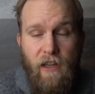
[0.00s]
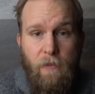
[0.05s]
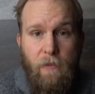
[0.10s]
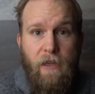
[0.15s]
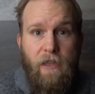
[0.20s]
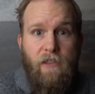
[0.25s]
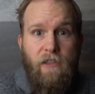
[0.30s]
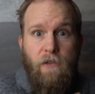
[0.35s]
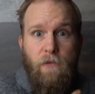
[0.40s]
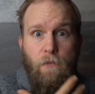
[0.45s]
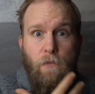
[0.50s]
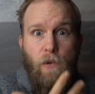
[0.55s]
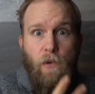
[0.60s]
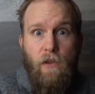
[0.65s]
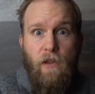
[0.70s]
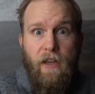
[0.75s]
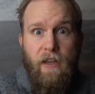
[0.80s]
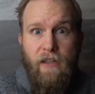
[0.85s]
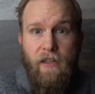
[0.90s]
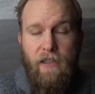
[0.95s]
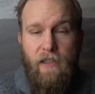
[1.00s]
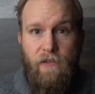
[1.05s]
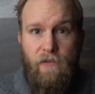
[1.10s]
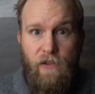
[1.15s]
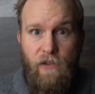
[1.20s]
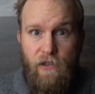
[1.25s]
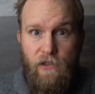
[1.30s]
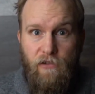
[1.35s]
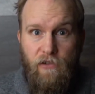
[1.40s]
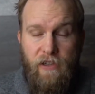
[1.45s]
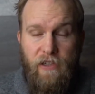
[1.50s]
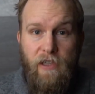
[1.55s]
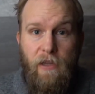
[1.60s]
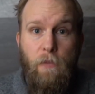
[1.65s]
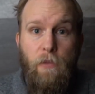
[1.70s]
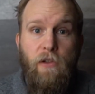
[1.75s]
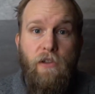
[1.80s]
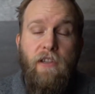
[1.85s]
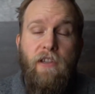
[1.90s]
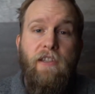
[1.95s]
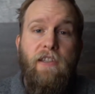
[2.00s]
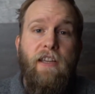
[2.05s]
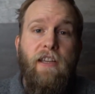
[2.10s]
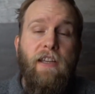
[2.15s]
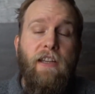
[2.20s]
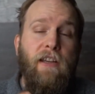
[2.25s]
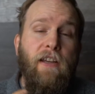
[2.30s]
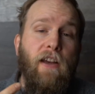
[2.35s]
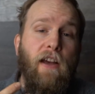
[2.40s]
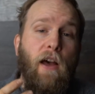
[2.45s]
It makes us more likely to feel stressed. It puts us in